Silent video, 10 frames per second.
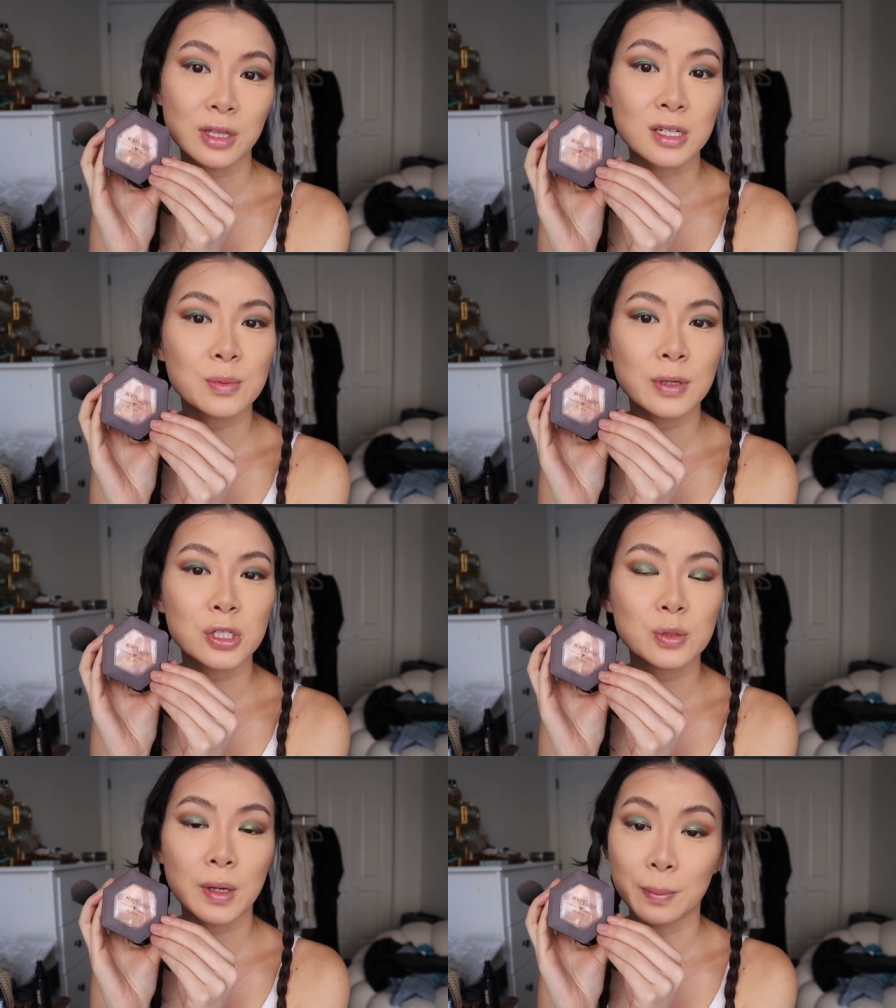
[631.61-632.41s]
This
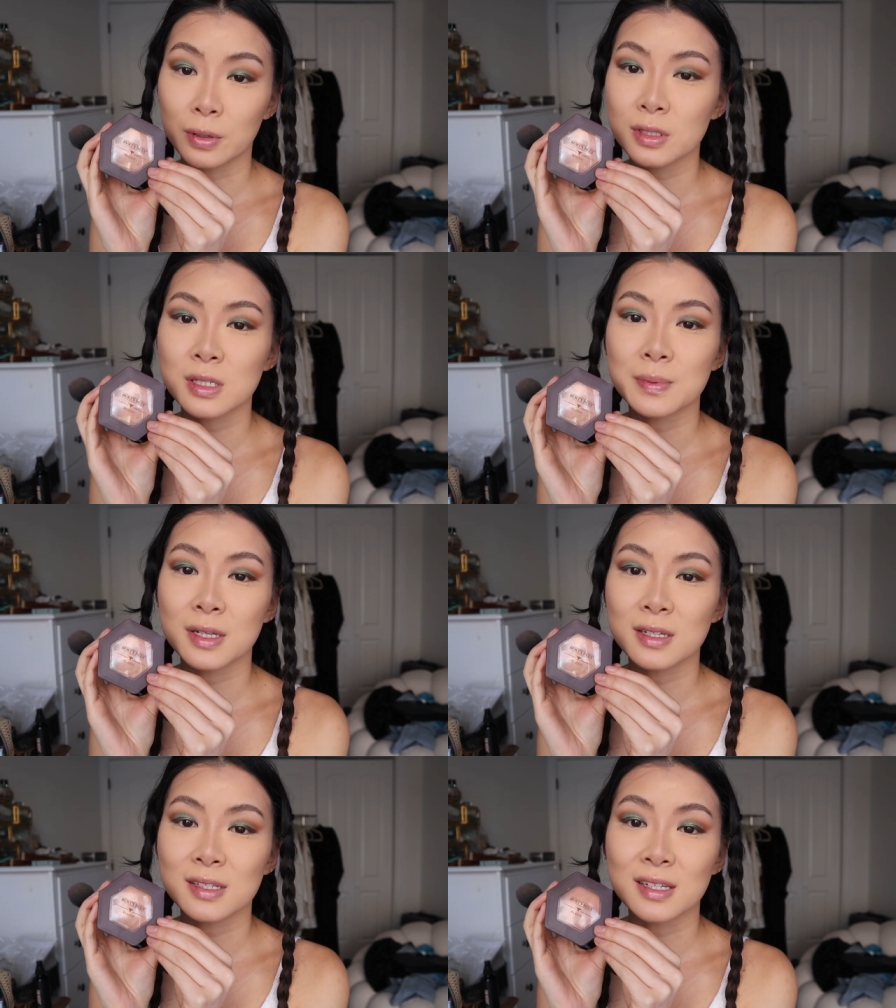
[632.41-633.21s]
blush by Burt's
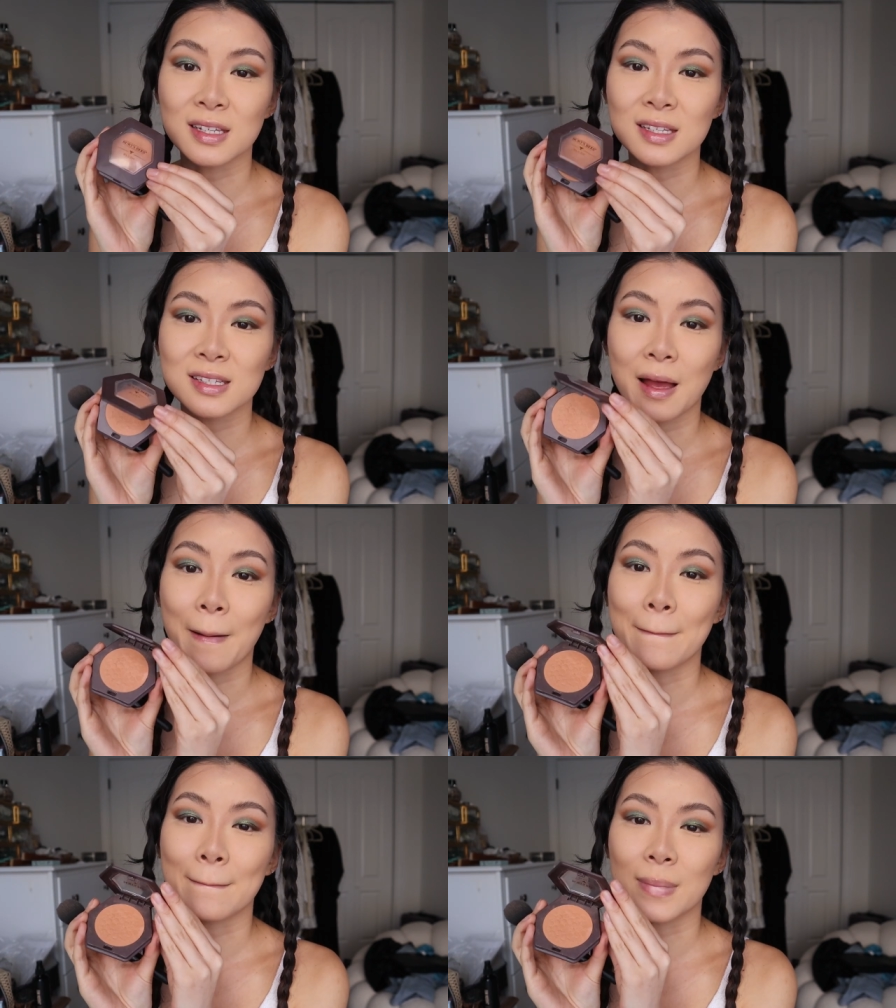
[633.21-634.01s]
Bees is
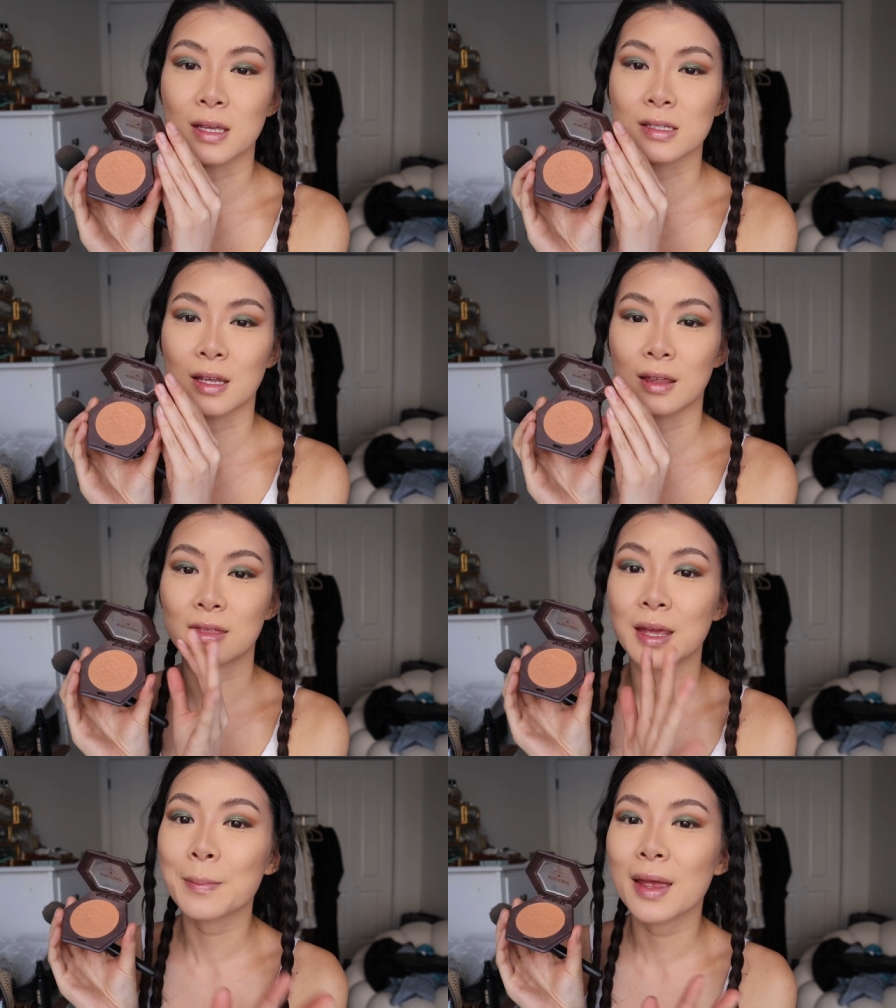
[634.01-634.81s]

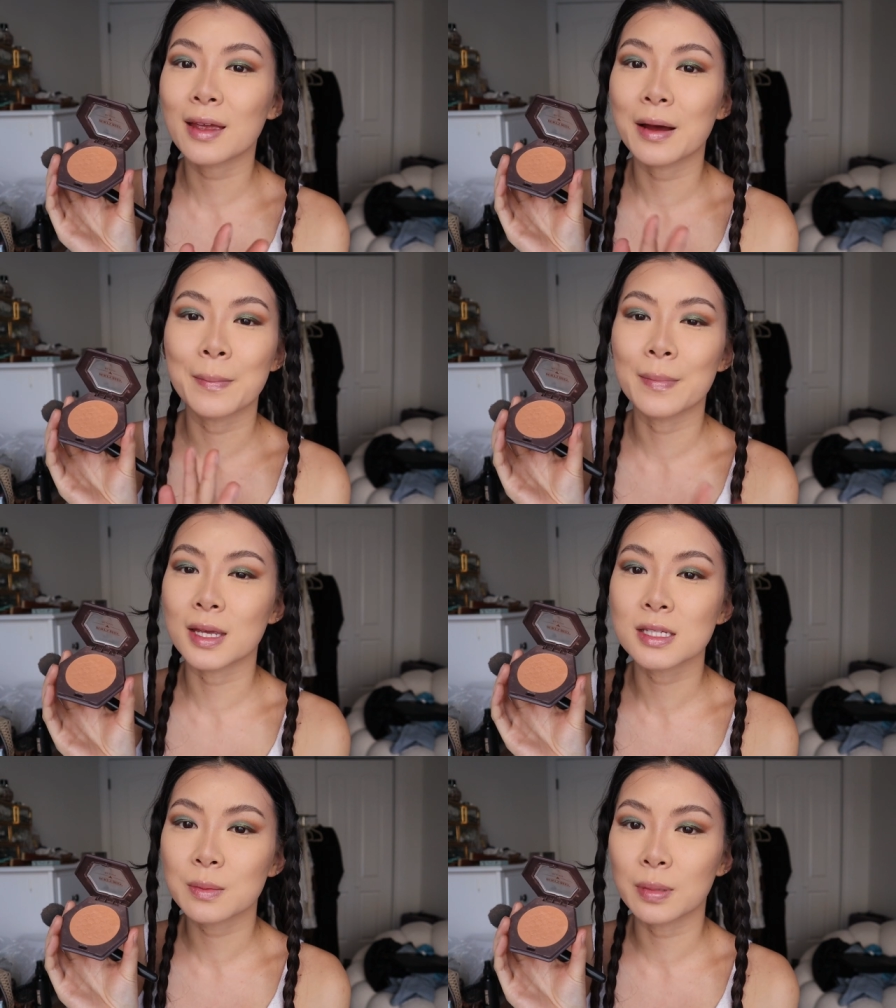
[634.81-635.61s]
amazing. They make
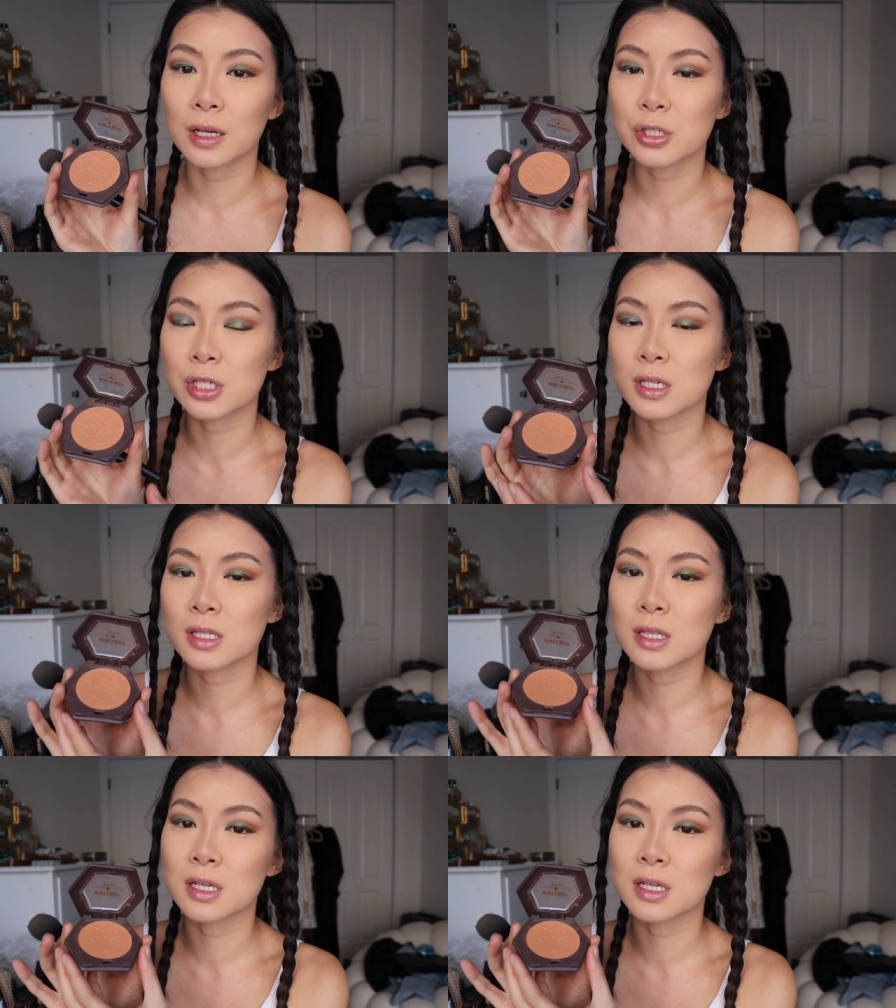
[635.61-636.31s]
amazing blushes.